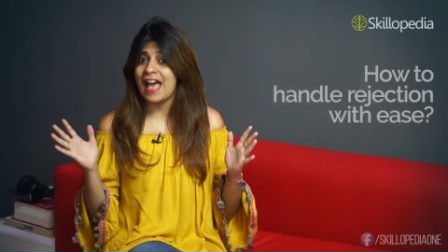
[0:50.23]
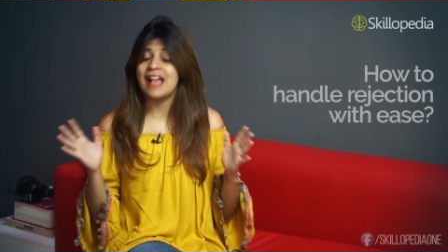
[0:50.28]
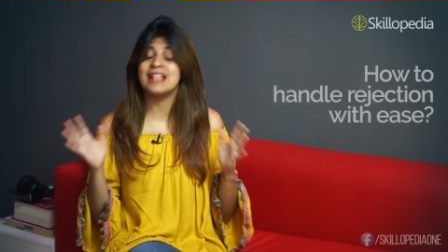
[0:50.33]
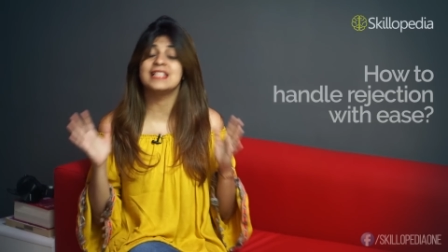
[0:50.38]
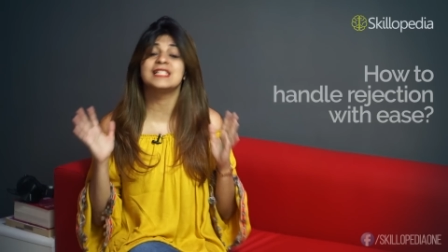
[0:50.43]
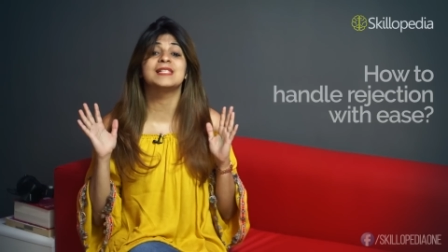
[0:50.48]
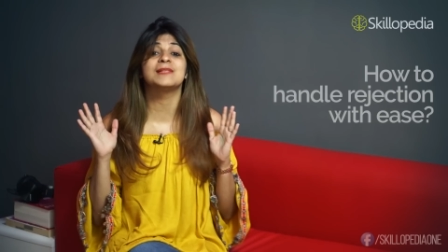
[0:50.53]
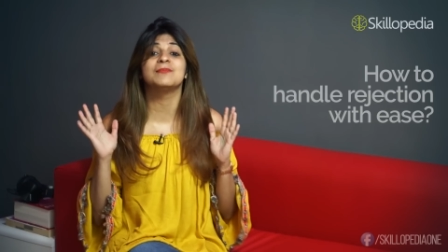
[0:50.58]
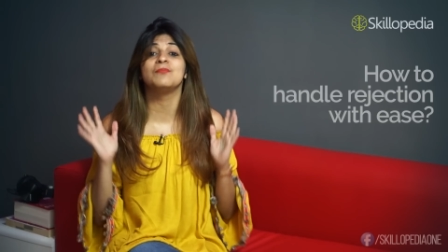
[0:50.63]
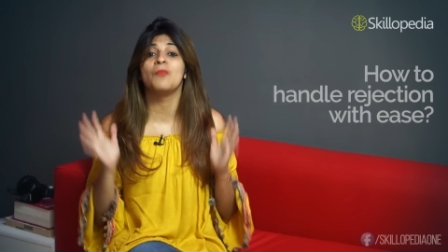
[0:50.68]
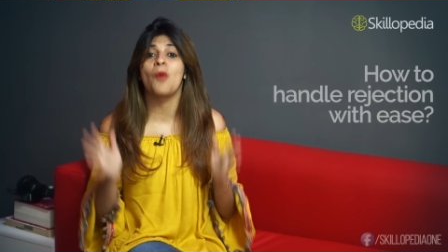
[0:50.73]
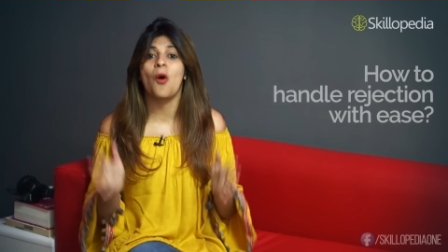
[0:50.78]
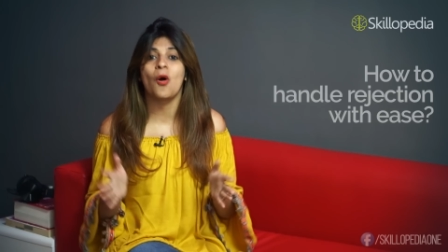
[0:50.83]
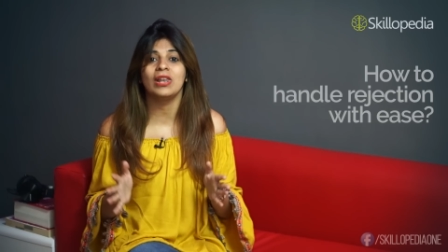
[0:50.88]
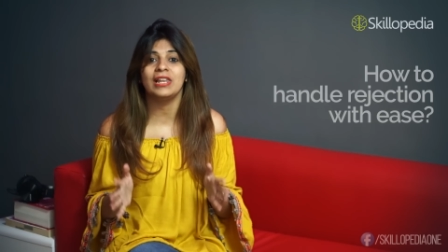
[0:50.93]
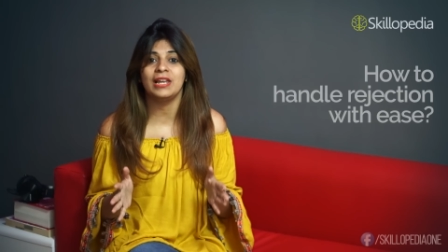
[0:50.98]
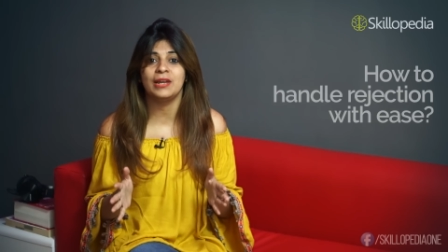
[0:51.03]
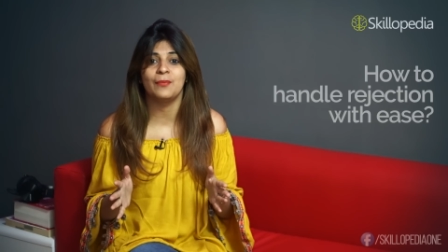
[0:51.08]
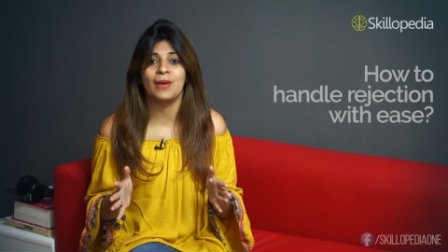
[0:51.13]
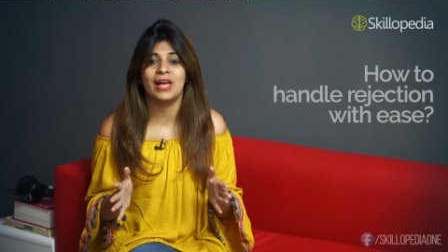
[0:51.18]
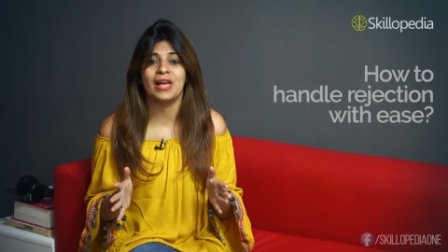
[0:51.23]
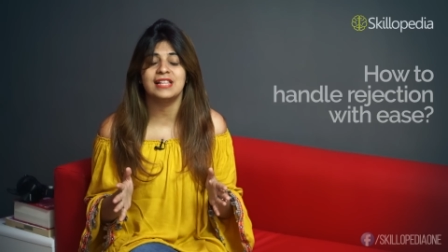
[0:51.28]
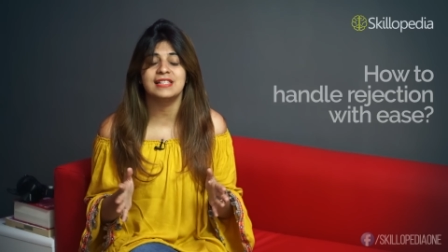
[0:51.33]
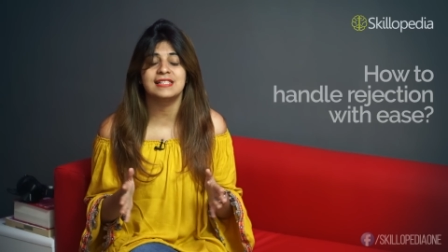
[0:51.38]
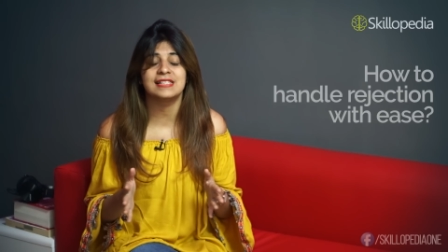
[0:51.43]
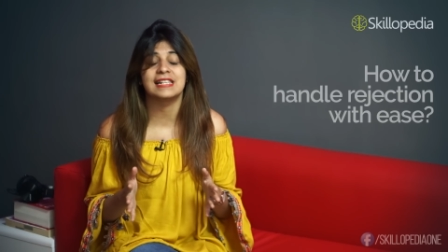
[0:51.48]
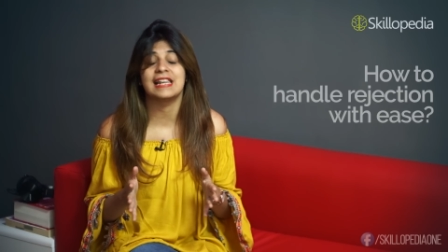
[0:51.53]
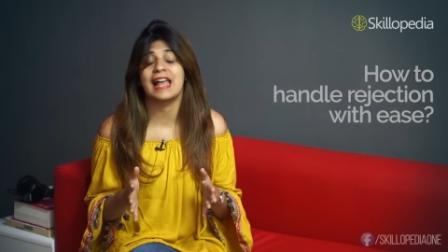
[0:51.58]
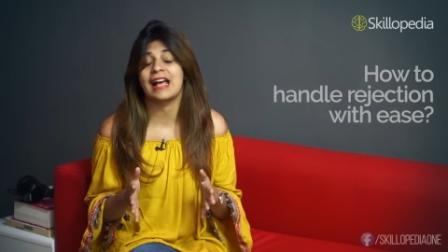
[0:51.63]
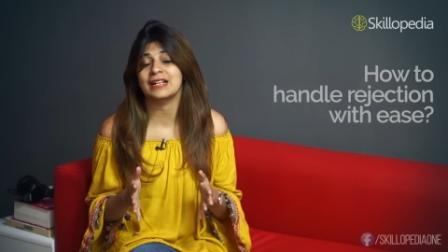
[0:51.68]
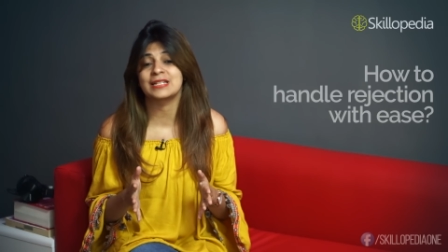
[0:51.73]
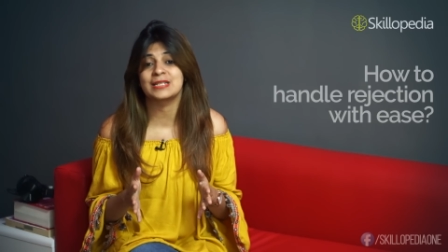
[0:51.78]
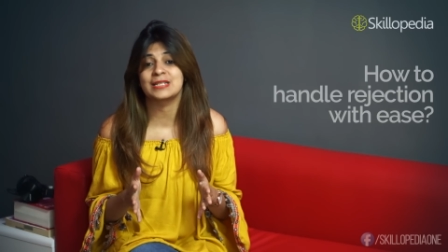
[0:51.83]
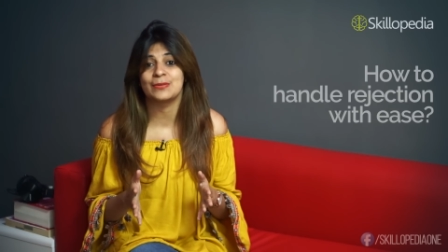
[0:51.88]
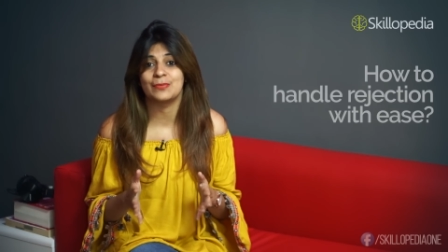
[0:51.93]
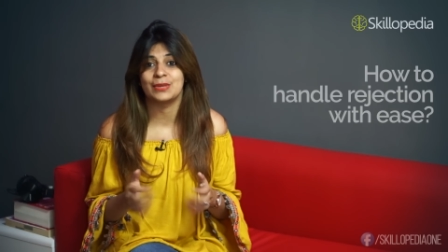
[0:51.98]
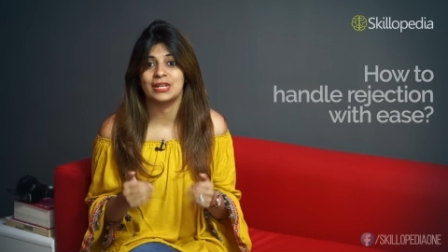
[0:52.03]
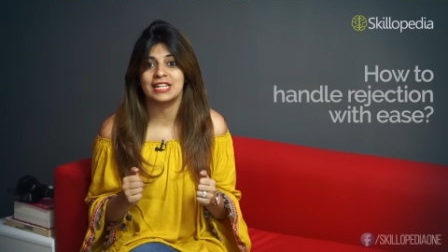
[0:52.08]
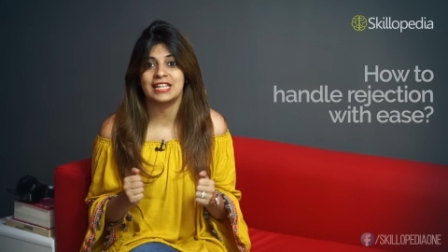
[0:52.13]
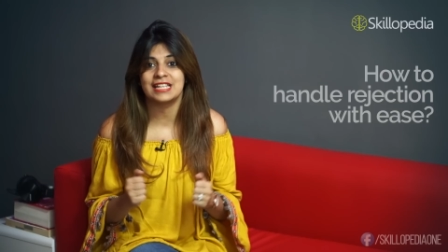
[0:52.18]
and small events and
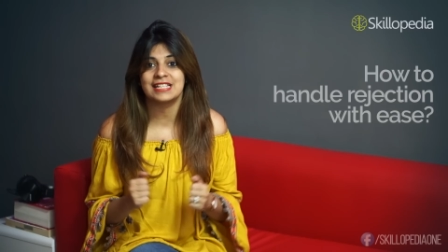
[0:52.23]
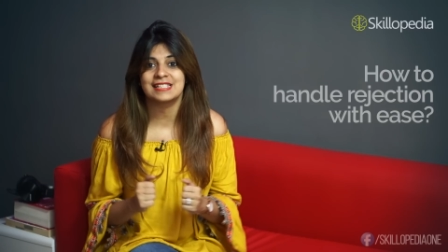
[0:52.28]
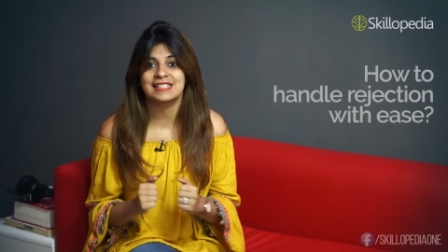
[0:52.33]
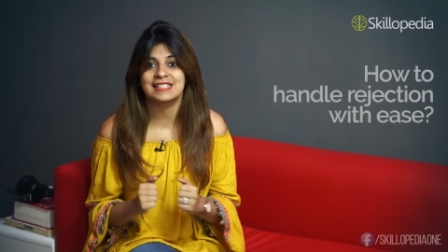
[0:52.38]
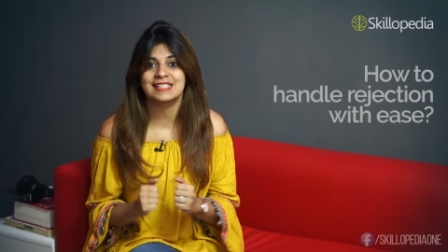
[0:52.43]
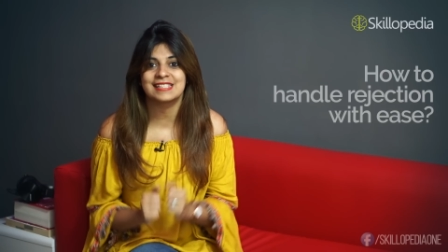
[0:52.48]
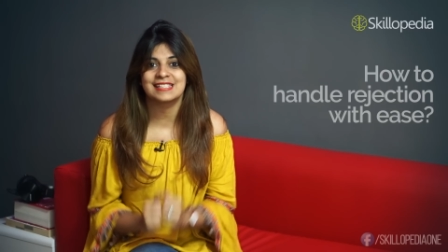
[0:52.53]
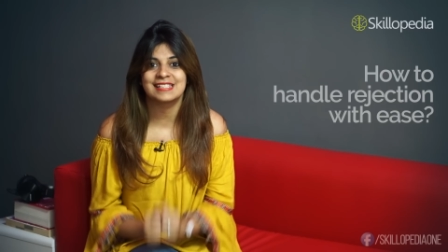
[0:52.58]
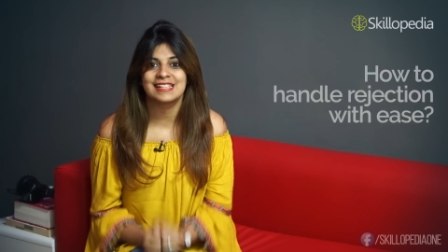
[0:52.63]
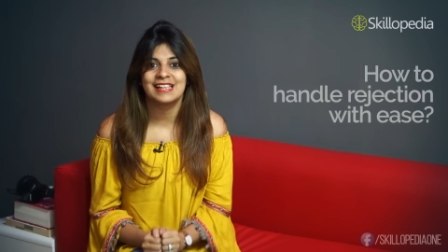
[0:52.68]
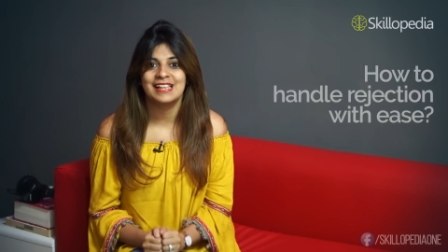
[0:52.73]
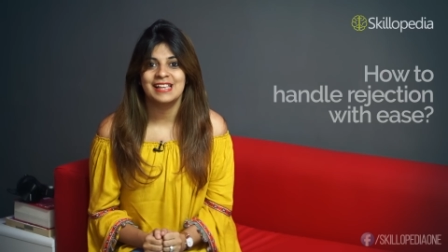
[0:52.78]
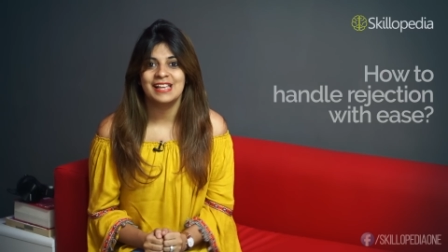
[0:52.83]
activities.